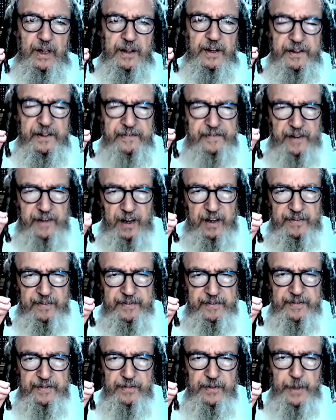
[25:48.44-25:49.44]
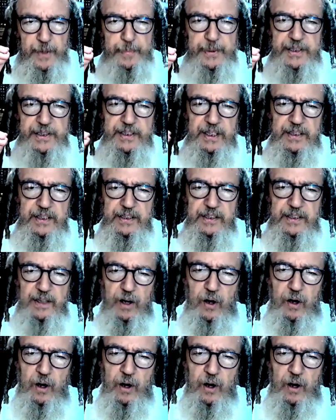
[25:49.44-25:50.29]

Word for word: The vav represents the